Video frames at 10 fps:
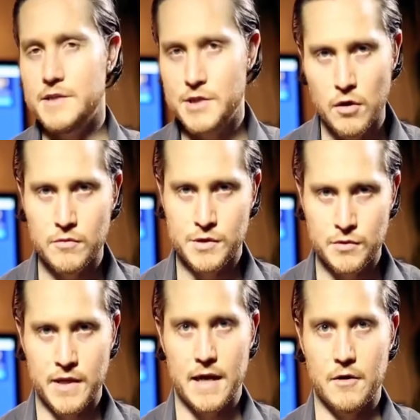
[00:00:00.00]
don't
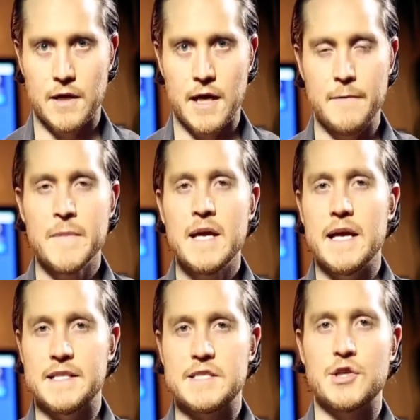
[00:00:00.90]
do that, okay?
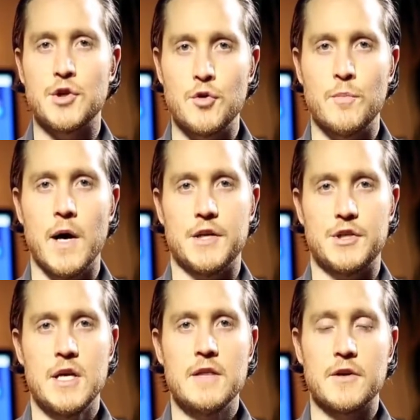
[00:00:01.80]
It's too
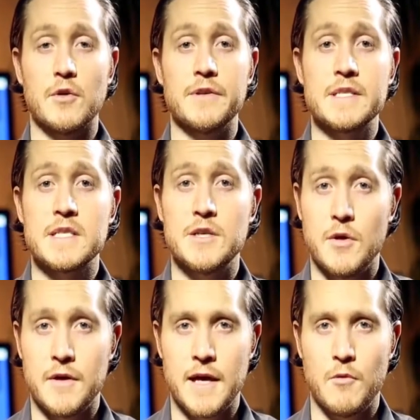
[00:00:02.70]
much. The girl doesn't
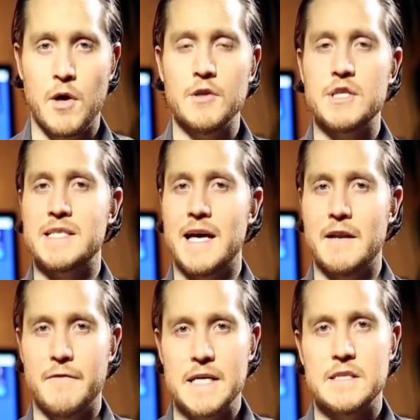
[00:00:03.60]
know you that well, she's not
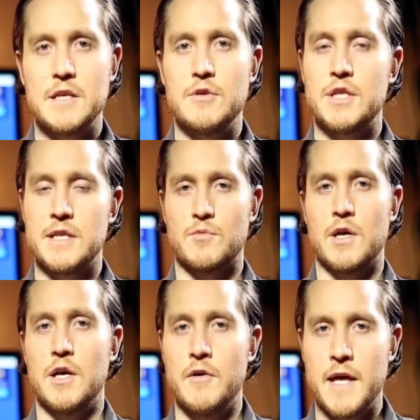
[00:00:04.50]
invested in you, she doesn't
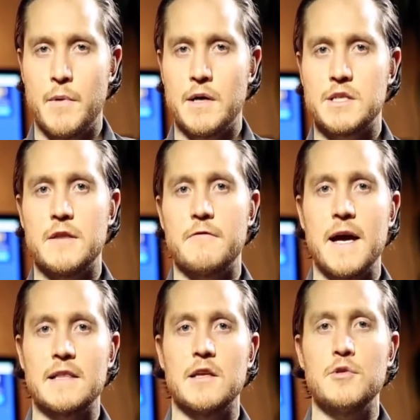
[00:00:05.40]
want to know that much, and the
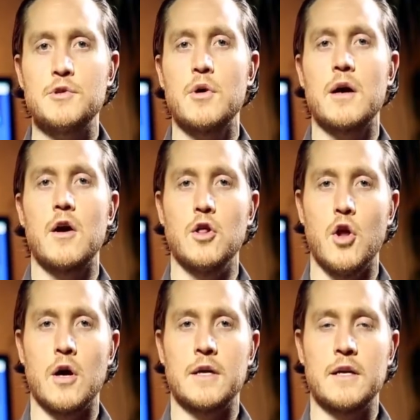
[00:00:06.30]
fact that you took a
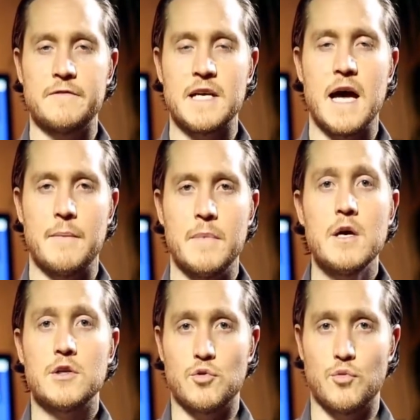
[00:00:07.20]
long enough time
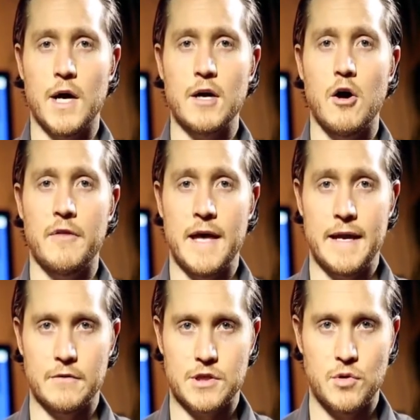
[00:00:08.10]
to write all that
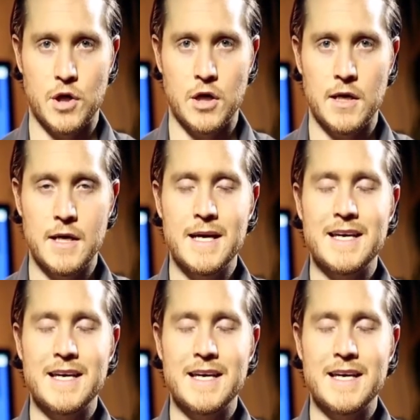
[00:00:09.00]
out to her